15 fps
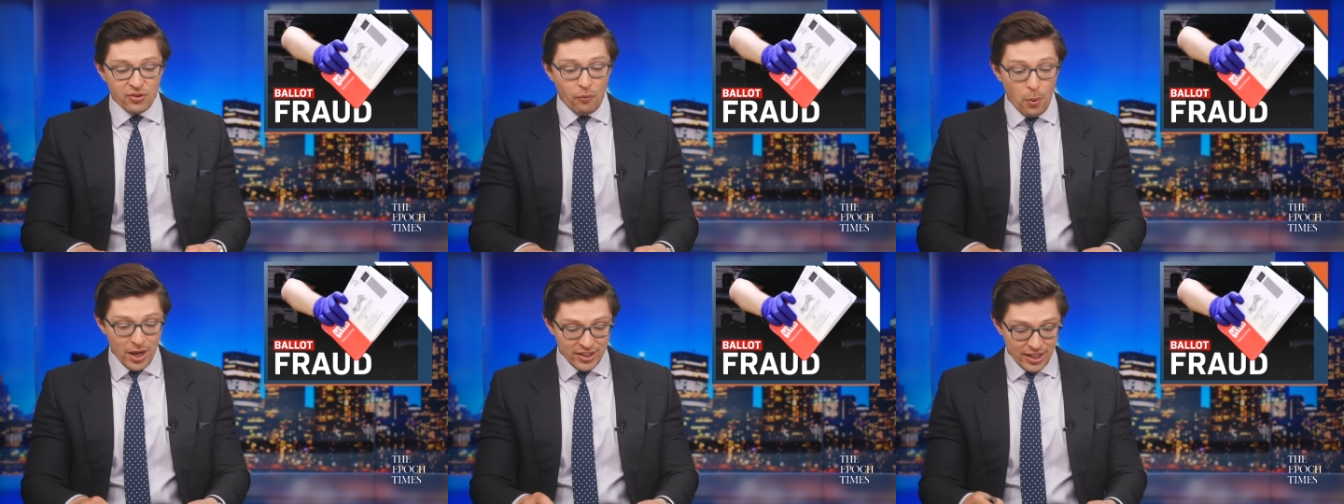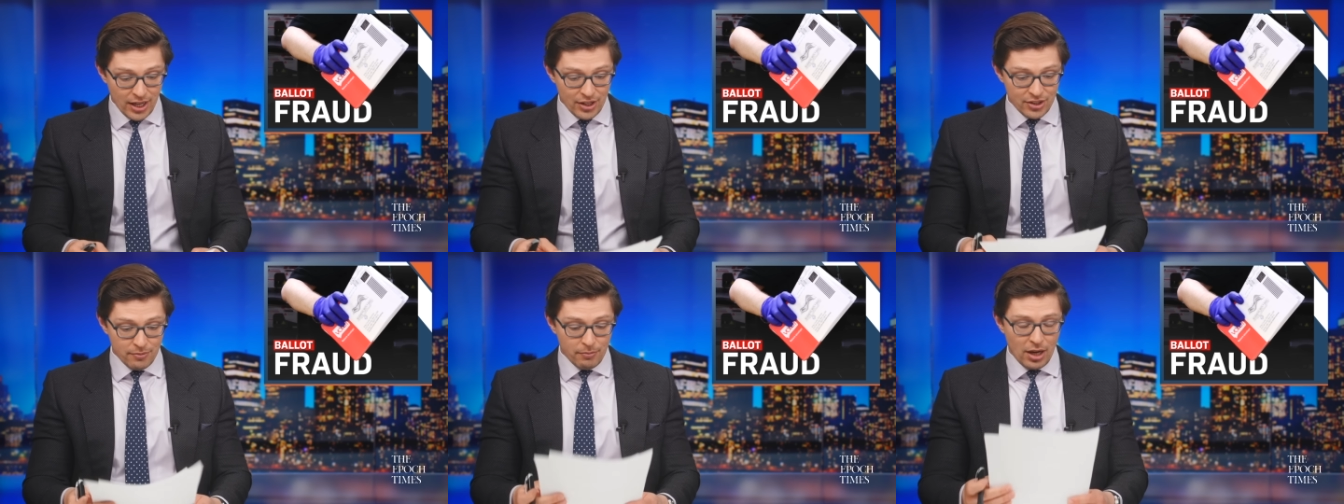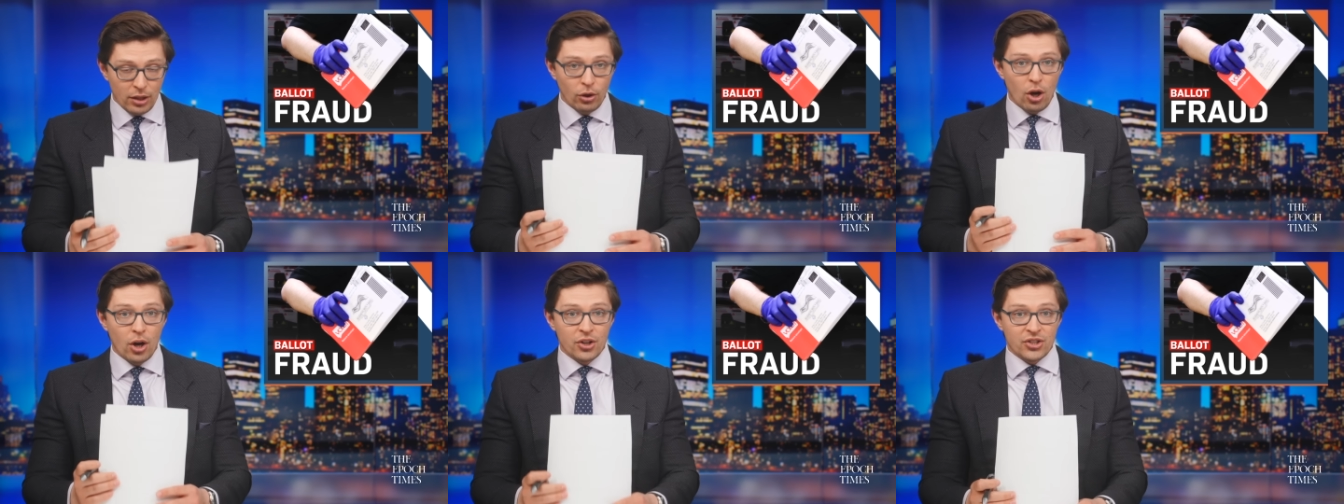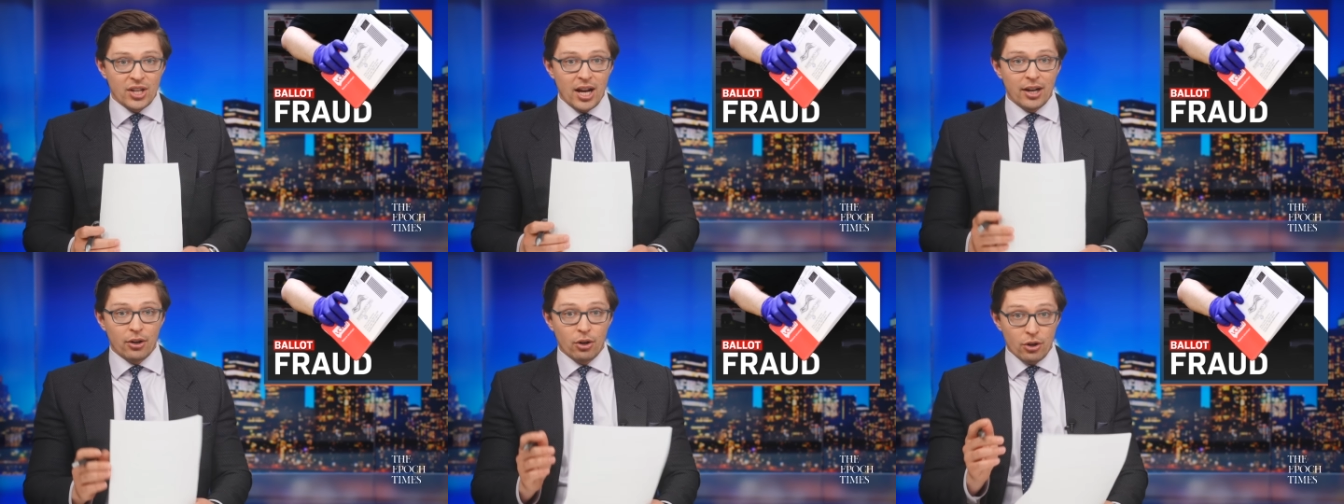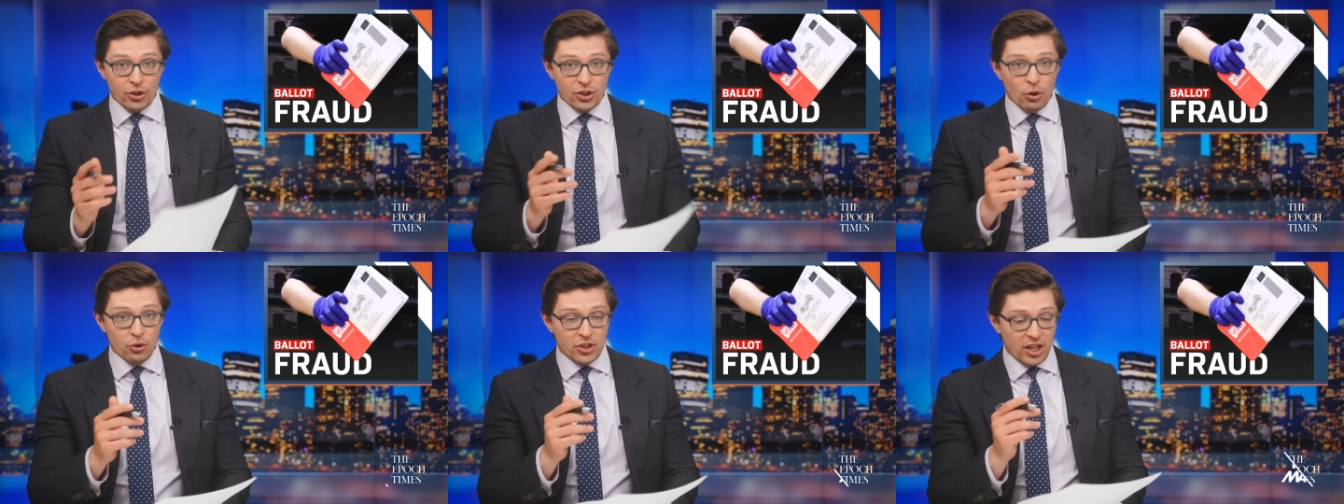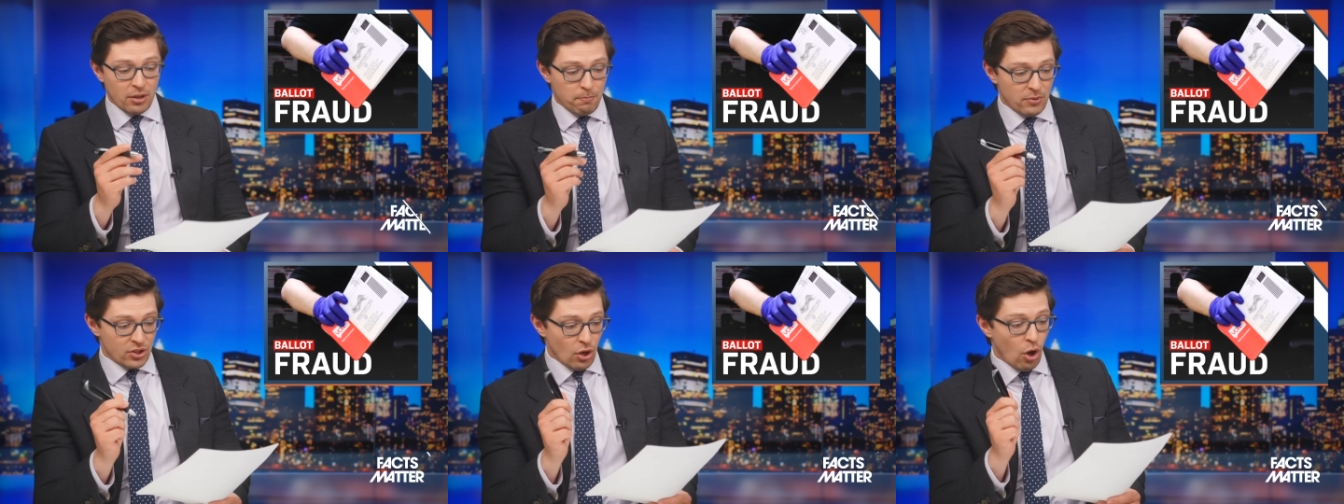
Fuentes, alongside her associate, Ms.